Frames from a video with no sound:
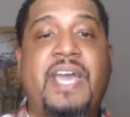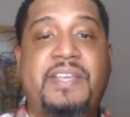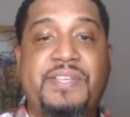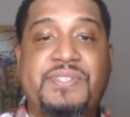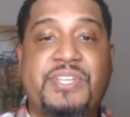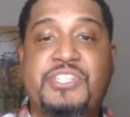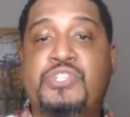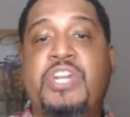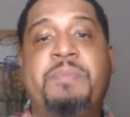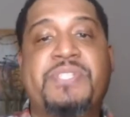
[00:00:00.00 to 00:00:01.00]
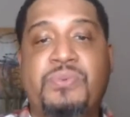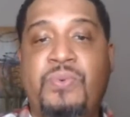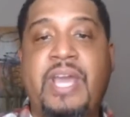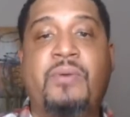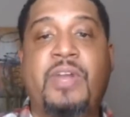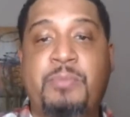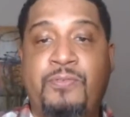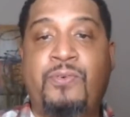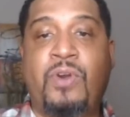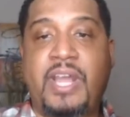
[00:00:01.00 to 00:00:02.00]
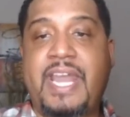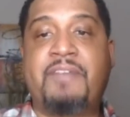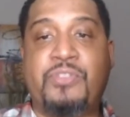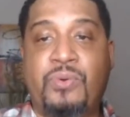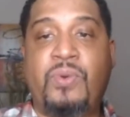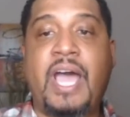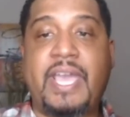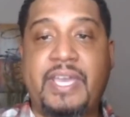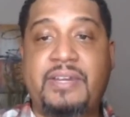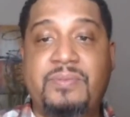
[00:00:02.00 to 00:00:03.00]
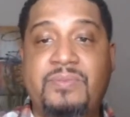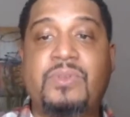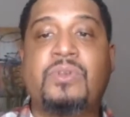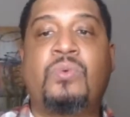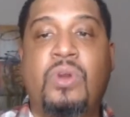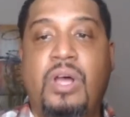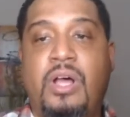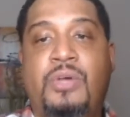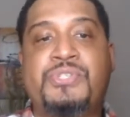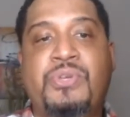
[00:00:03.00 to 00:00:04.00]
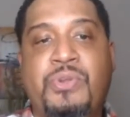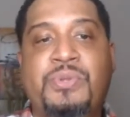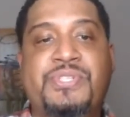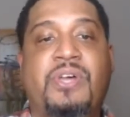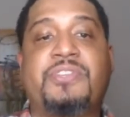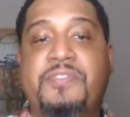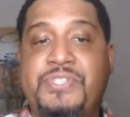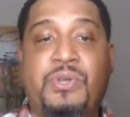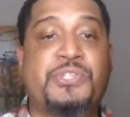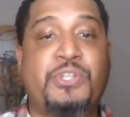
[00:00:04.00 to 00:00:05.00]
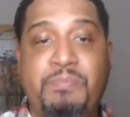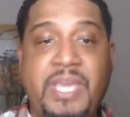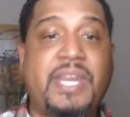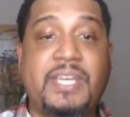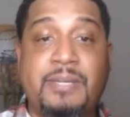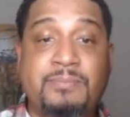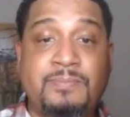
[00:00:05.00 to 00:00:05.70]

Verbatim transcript: that his extremist rhetoric before and after the riot were also the result of social media